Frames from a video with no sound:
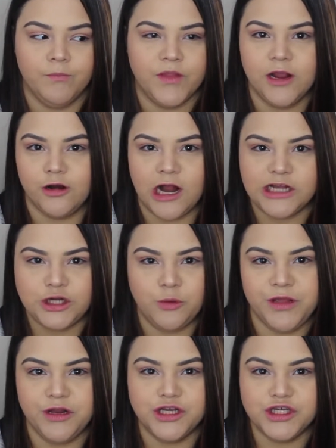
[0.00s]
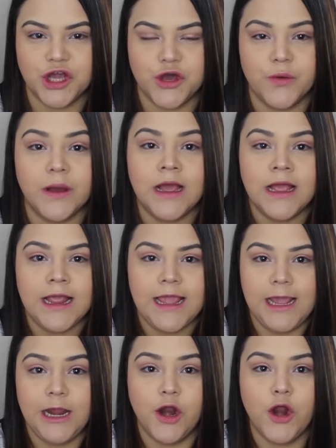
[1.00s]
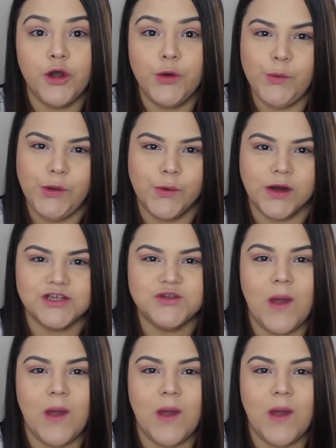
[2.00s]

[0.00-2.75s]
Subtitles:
the International Beauty Show in New York.